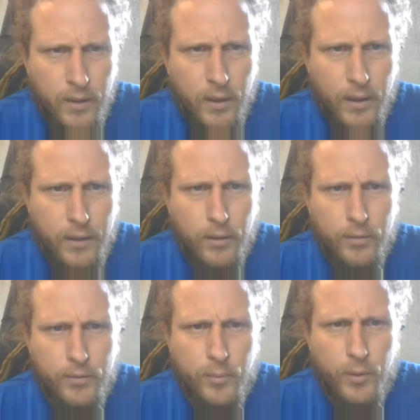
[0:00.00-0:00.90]
no
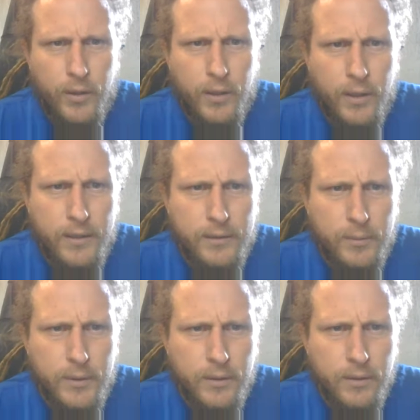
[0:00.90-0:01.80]
one's reported it hasn't
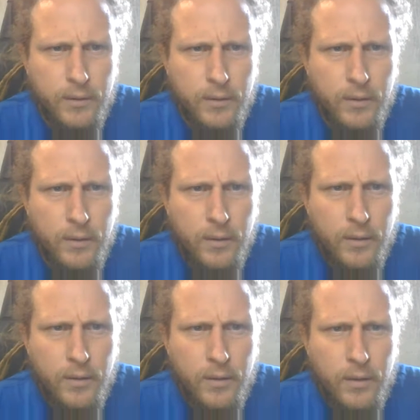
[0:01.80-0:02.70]
been.
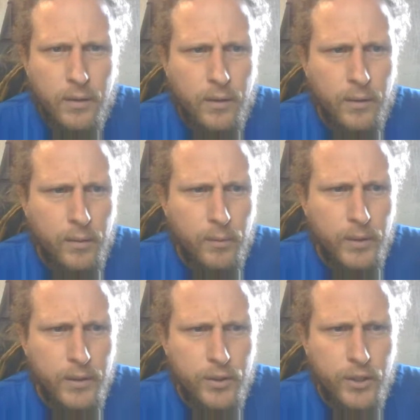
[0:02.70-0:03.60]
And we
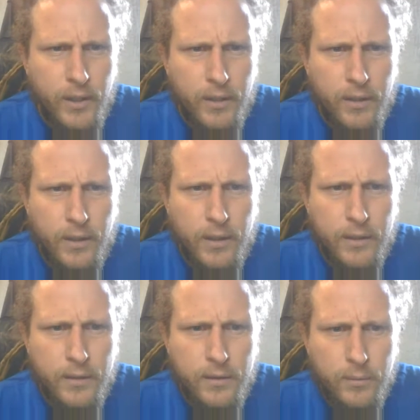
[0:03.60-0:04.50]
did check
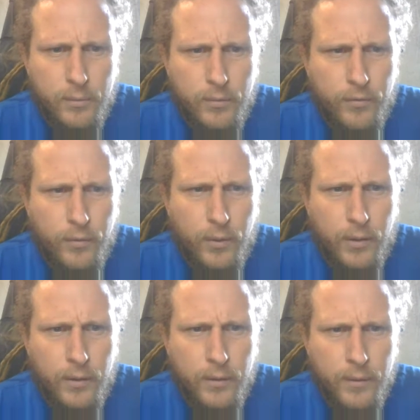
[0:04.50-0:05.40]
that for.